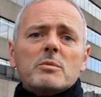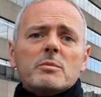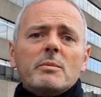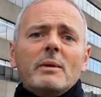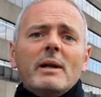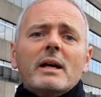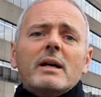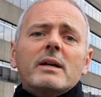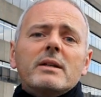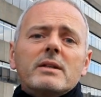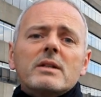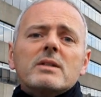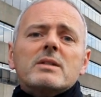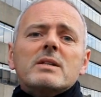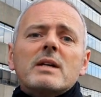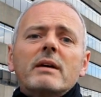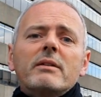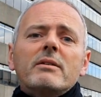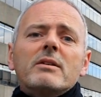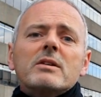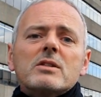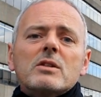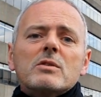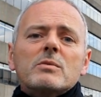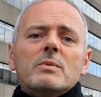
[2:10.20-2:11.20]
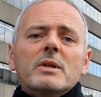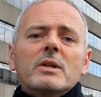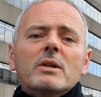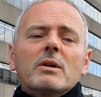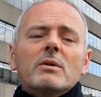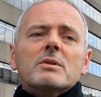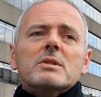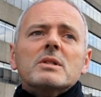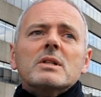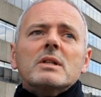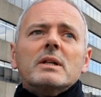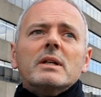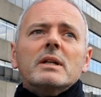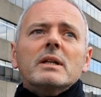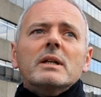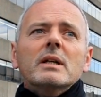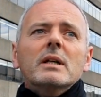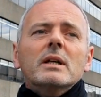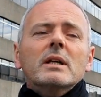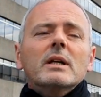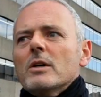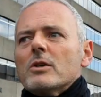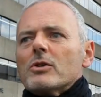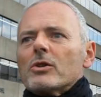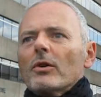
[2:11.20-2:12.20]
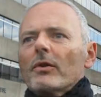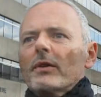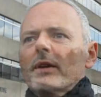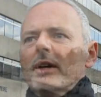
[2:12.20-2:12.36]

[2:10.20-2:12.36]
Bleckenden Terrace as we know it today. So the